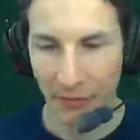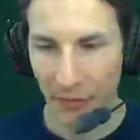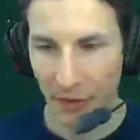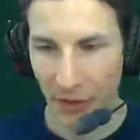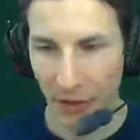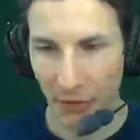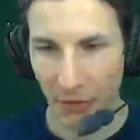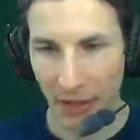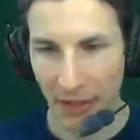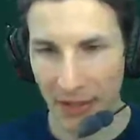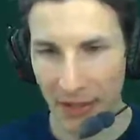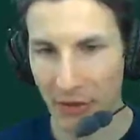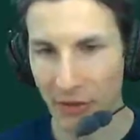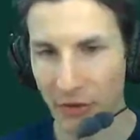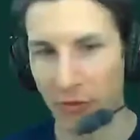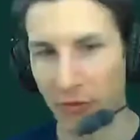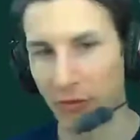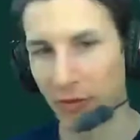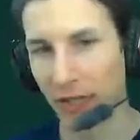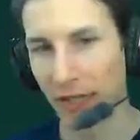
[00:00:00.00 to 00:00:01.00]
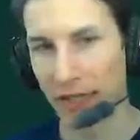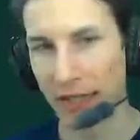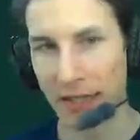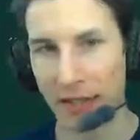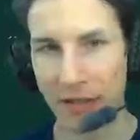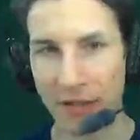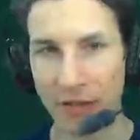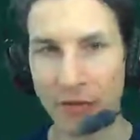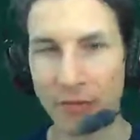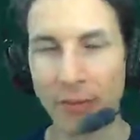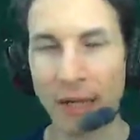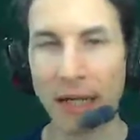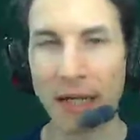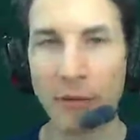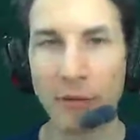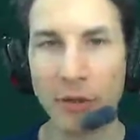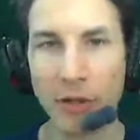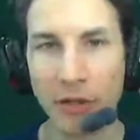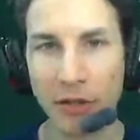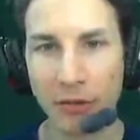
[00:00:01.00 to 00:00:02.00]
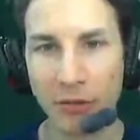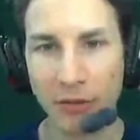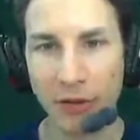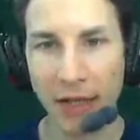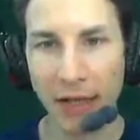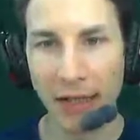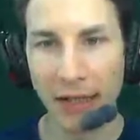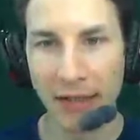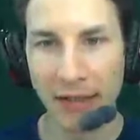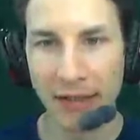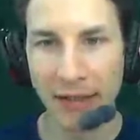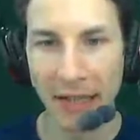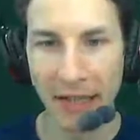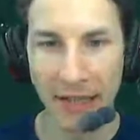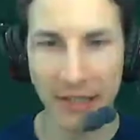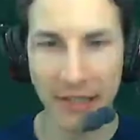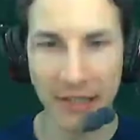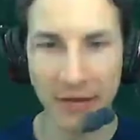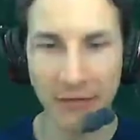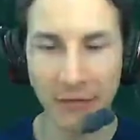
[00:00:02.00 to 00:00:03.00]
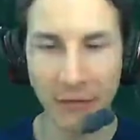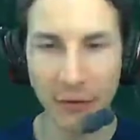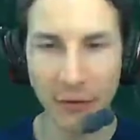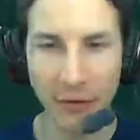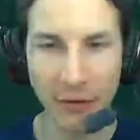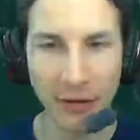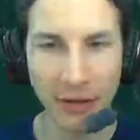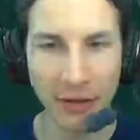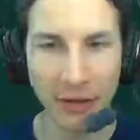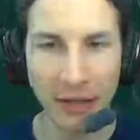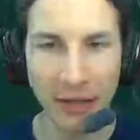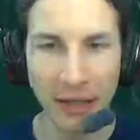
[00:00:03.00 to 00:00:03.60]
So let's assume I want to write tests for